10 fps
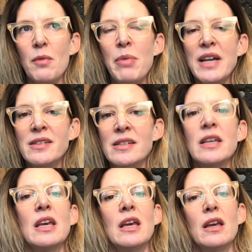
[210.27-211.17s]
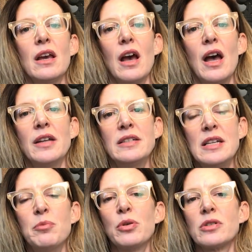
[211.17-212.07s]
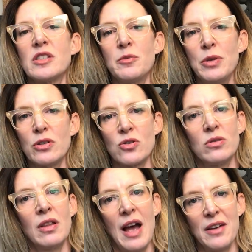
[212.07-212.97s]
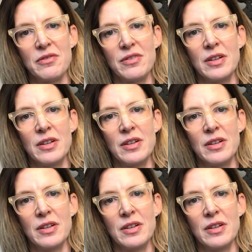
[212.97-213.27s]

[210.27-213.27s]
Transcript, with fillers: by seeking a deeper spiritual life.